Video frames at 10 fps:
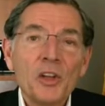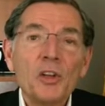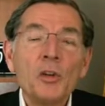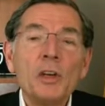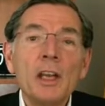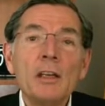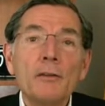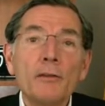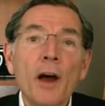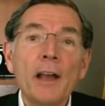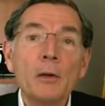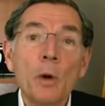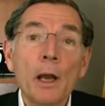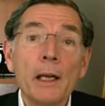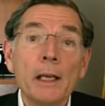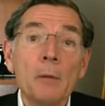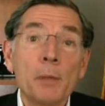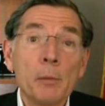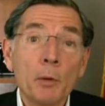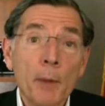You need to find a way to get
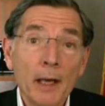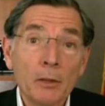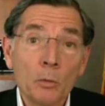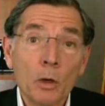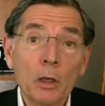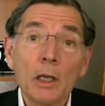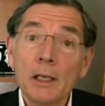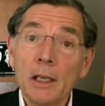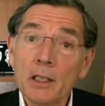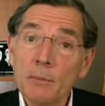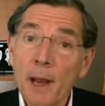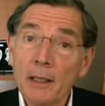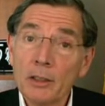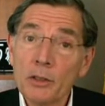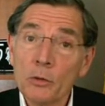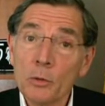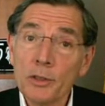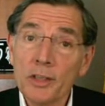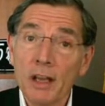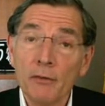people back to work, kids back to school
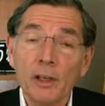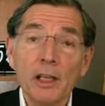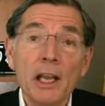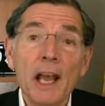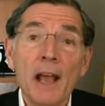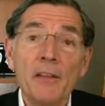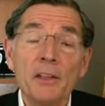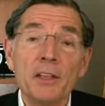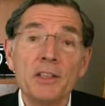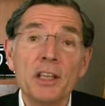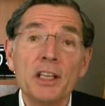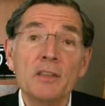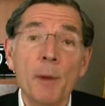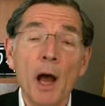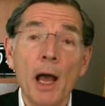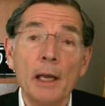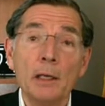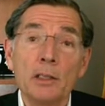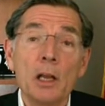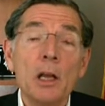safely, and the disease behind
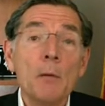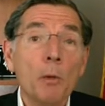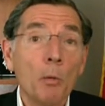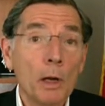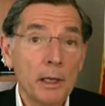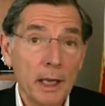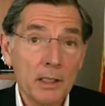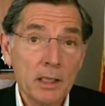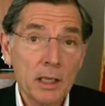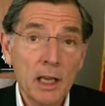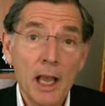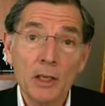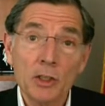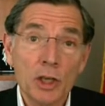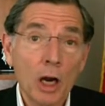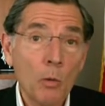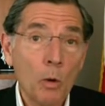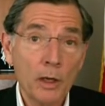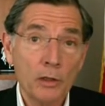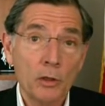us. But what Nancy and Chuck
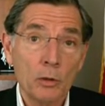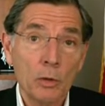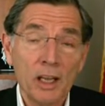want to do